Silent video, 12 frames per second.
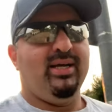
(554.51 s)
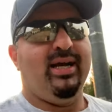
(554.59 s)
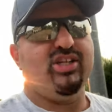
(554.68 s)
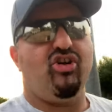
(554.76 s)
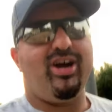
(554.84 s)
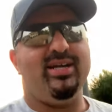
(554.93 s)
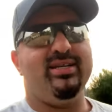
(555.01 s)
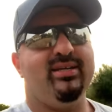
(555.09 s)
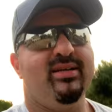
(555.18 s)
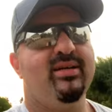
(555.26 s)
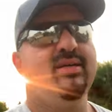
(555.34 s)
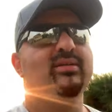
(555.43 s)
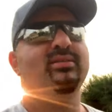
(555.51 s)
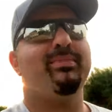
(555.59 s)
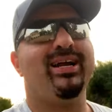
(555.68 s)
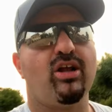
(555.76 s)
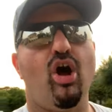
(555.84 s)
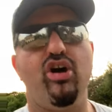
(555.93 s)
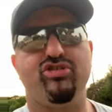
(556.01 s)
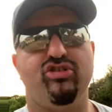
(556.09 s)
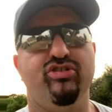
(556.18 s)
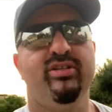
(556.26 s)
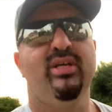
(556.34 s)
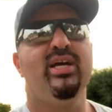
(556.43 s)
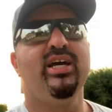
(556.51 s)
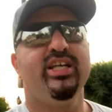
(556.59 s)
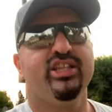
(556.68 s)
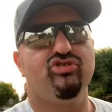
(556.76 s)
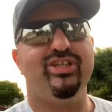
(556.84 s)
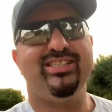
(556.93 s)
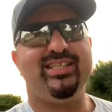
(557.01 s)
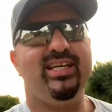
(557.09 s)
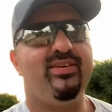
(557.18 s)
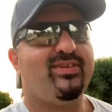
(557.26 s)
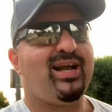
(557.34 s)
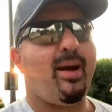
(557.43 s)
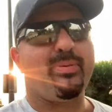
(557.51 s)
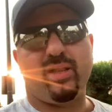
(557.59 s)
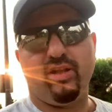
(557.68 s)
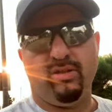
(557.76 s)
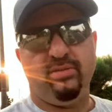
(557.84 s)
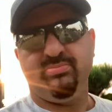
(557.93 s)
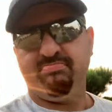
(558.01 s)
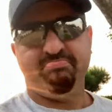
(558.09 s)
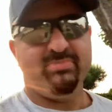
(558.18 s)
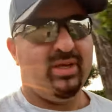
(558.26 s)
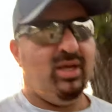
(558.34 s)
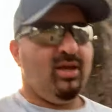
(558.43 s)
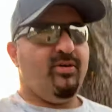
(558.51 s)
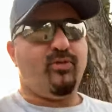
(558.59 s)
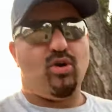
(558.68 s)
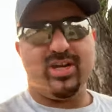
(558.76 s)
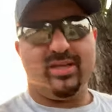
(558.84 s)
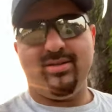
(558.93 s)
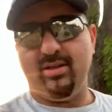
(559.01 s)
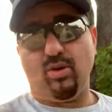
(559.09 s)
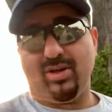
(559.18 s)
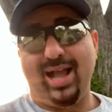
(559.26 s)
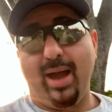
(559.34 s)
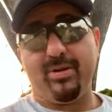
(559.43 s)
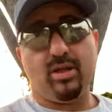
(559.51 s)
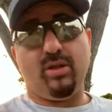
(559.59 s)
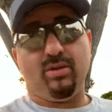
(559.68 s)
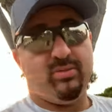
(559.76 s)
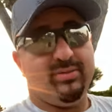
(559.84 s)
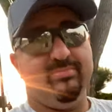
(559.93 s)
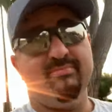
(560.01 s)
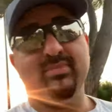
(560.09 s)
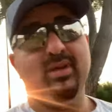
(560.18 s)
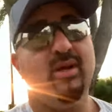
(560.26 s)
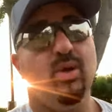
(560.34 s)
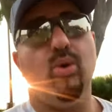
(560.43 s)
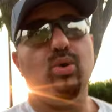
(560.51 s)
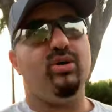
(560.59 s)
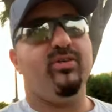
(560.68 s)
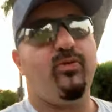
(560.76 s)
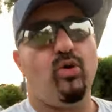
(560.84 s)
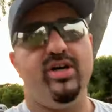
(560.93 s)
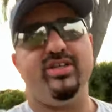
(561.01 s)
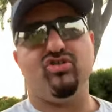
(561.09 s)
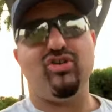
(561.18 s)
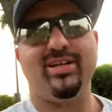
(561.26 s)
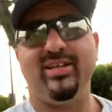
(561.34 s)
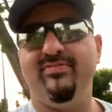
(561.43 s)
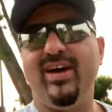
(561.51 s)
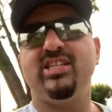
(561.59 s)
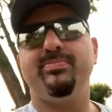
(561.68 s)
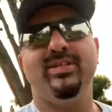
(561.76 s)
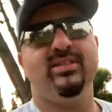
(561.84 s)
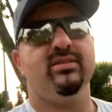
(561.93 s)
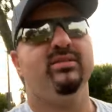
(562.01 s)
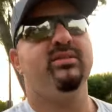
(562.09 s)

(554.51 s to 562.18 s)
and trying to make it harder to receive capital or foreign direct investment